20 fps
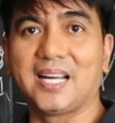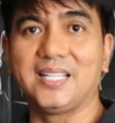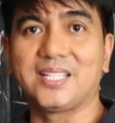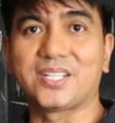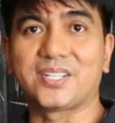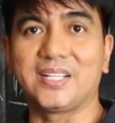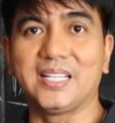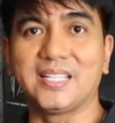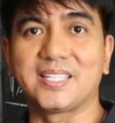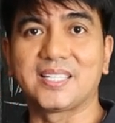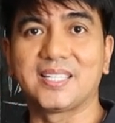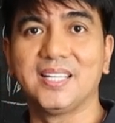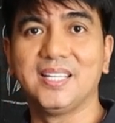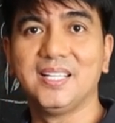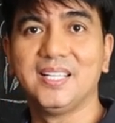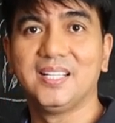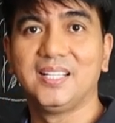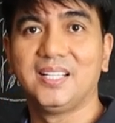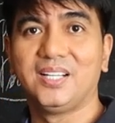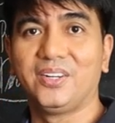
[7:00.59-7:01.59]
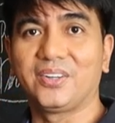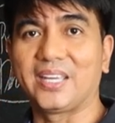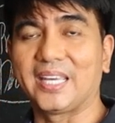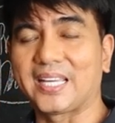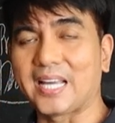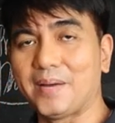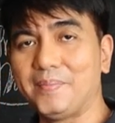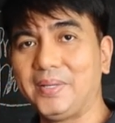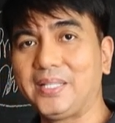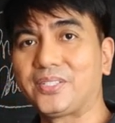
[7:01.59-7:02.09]
countries, okay,
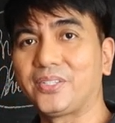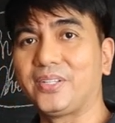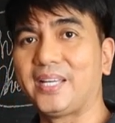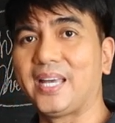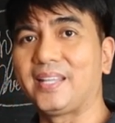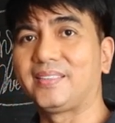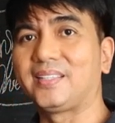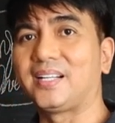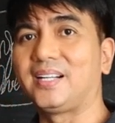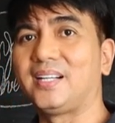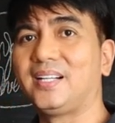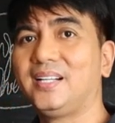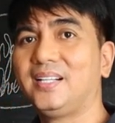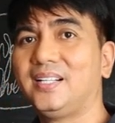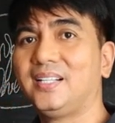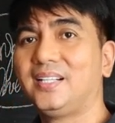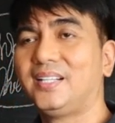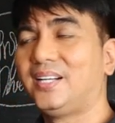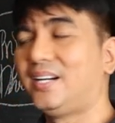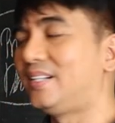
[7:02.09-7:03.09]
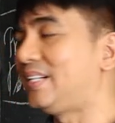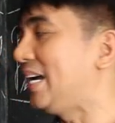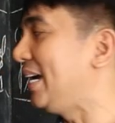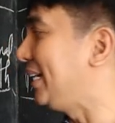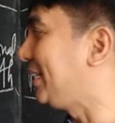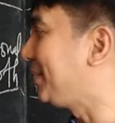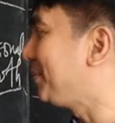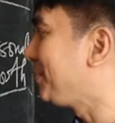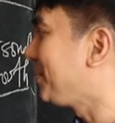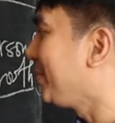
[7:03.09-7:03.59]
coming together. All
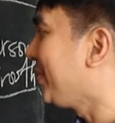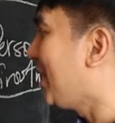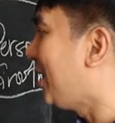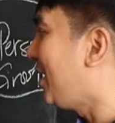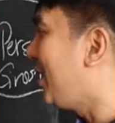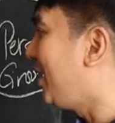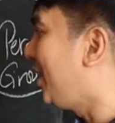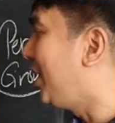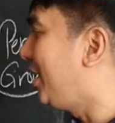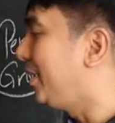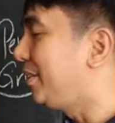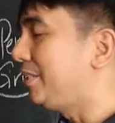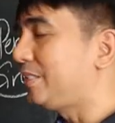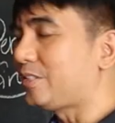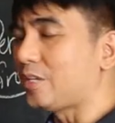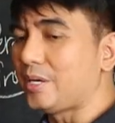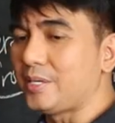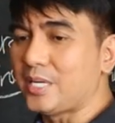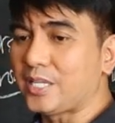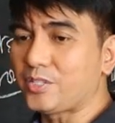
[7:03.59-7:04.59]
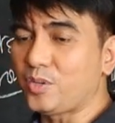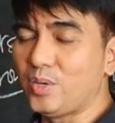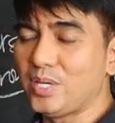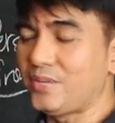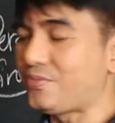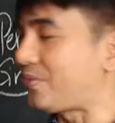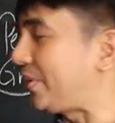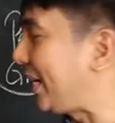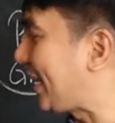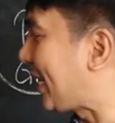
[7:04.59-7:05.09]
right. Not
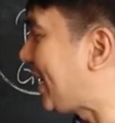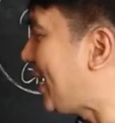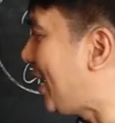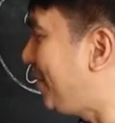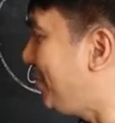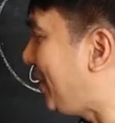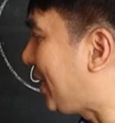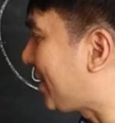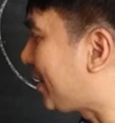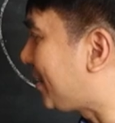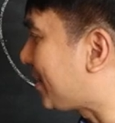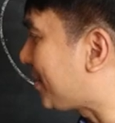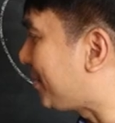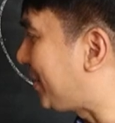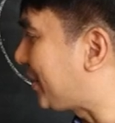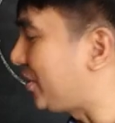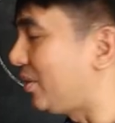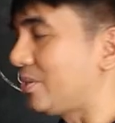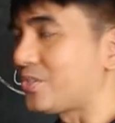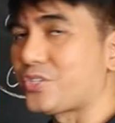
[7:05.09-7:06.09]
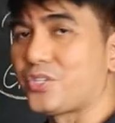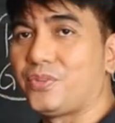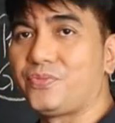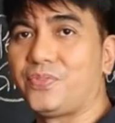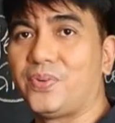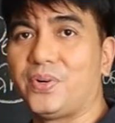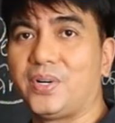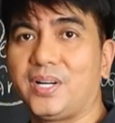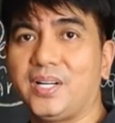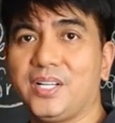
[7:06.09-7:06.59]
only for economic, but also
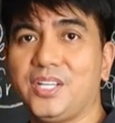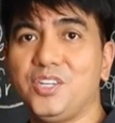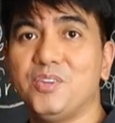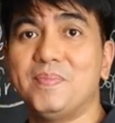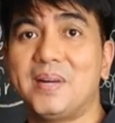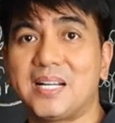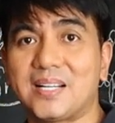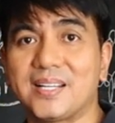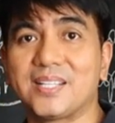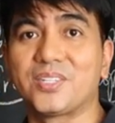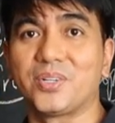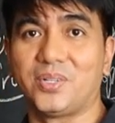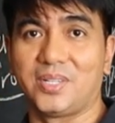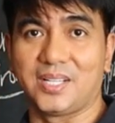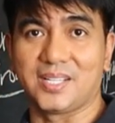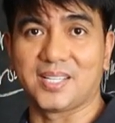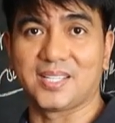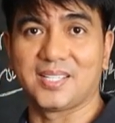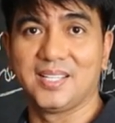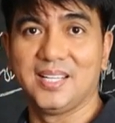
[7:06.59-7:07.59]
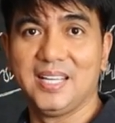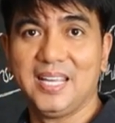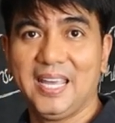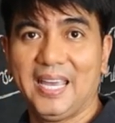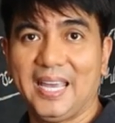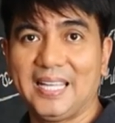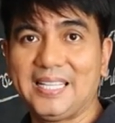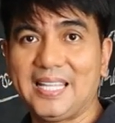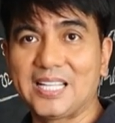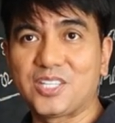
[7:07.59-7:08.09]
for human resource.
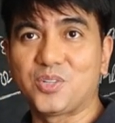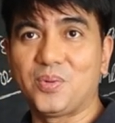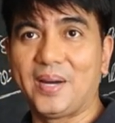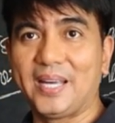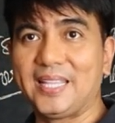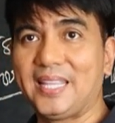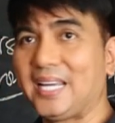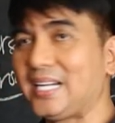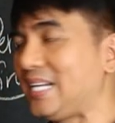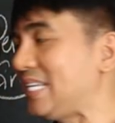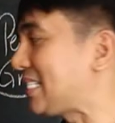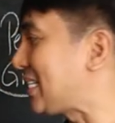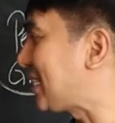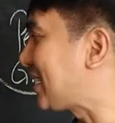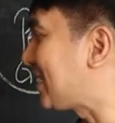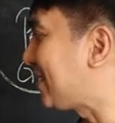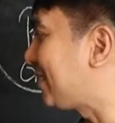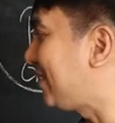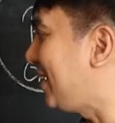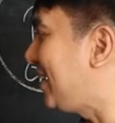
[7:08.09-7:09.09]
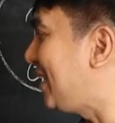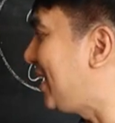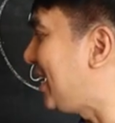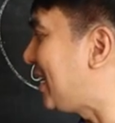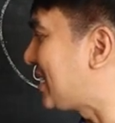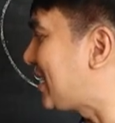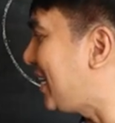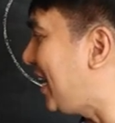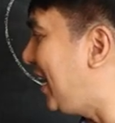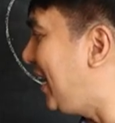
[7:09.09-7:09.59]
And that's why there is such a thing
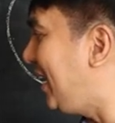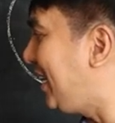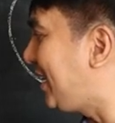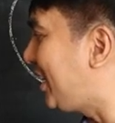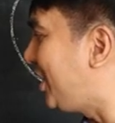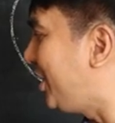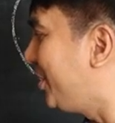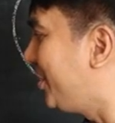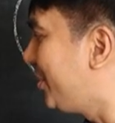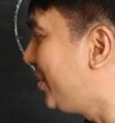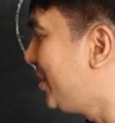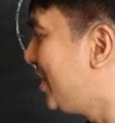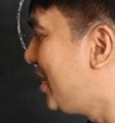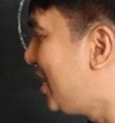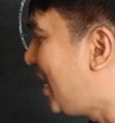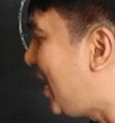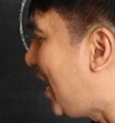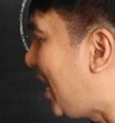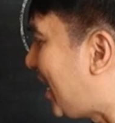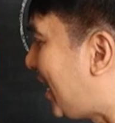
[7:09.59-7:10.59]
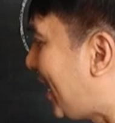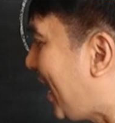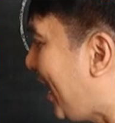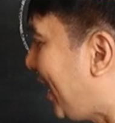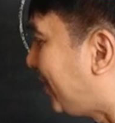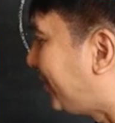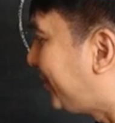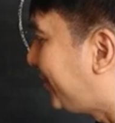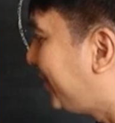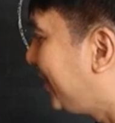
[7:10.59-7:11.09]
as
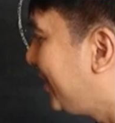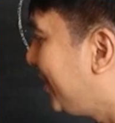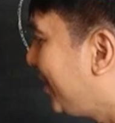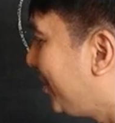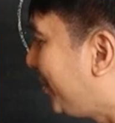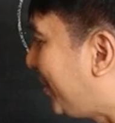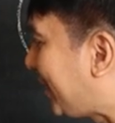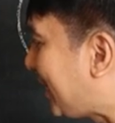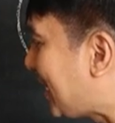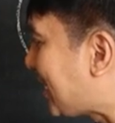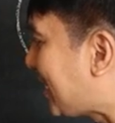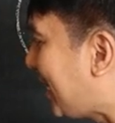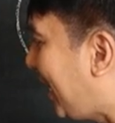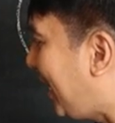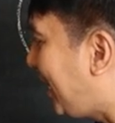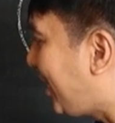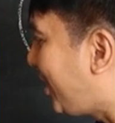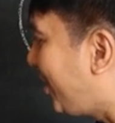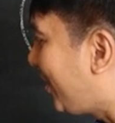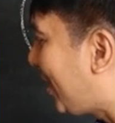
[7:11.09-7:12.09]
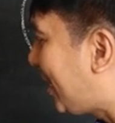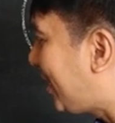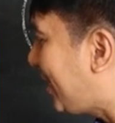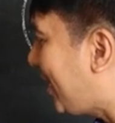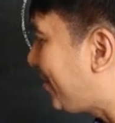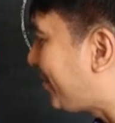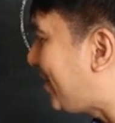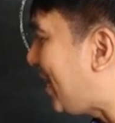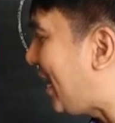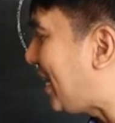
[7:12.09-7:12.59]
AQRF. What is the
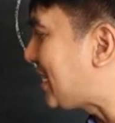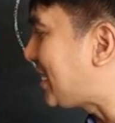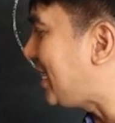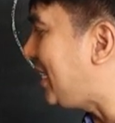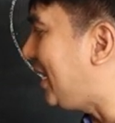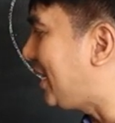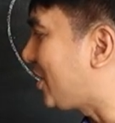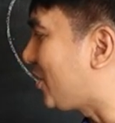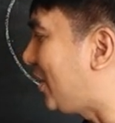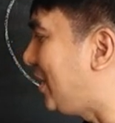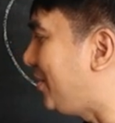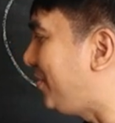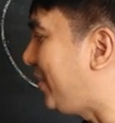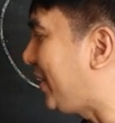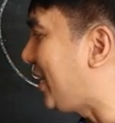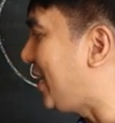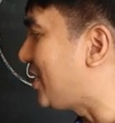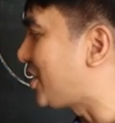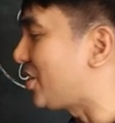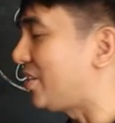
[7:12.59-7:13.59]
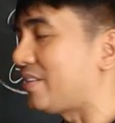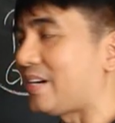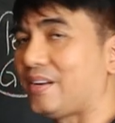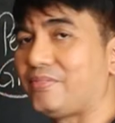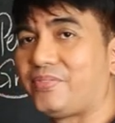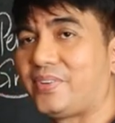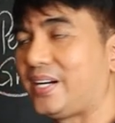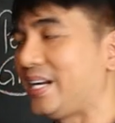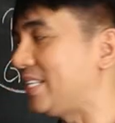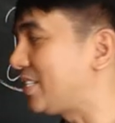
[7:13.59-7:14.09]
AQRF? The ASEAN Qualification
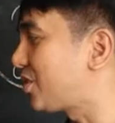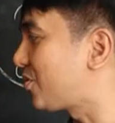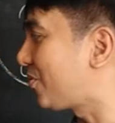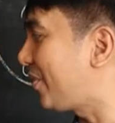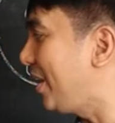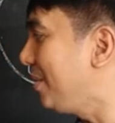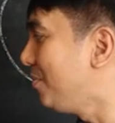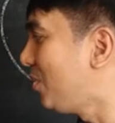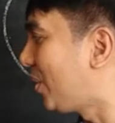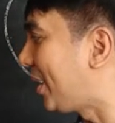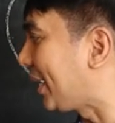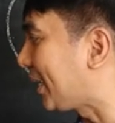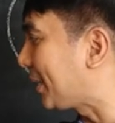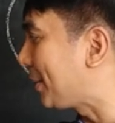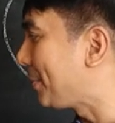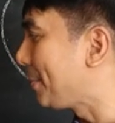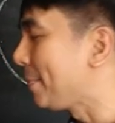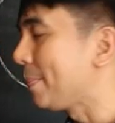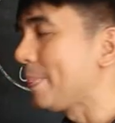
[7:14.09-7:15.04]
Reference Framework.